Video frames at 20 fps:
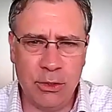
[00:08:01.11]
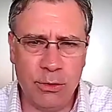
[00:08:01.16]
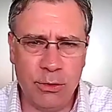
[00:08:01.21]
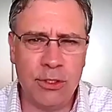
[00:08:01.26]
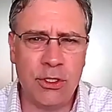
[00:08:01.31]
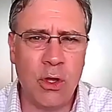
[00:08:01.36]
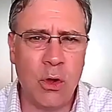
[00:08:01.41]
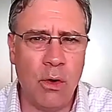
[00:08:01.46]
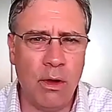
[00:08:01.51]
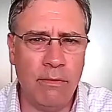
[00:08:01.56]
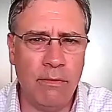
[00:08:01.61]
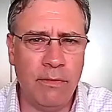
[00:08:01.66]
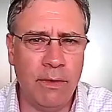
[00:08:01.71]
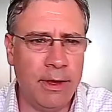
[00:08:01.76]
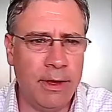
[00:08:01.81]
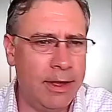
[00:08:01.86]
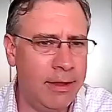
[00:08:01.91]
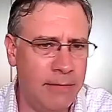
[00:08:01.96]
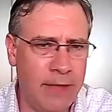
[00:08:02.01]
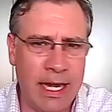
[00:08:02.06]
or so
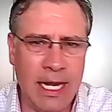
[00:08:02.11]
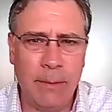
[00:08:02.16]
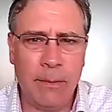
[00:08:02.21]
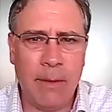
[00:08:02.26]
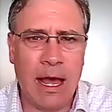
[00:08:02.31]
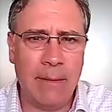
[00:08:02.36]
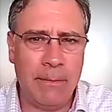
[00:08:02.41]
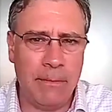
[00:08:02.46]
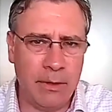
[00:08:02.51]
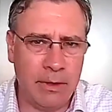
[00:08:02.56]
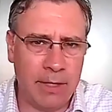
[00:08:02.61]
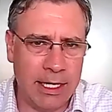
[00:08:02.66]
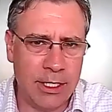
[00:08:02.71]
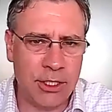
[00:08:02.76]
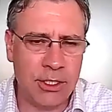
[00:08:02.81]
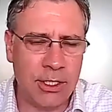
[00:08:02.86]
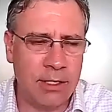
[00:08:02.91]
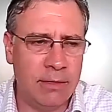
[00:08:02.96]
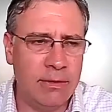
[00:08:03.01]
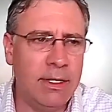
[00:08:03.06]
of any
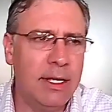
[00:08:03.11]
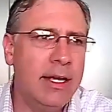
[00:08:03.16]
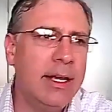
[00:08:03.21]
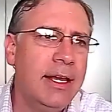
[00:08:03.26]
population.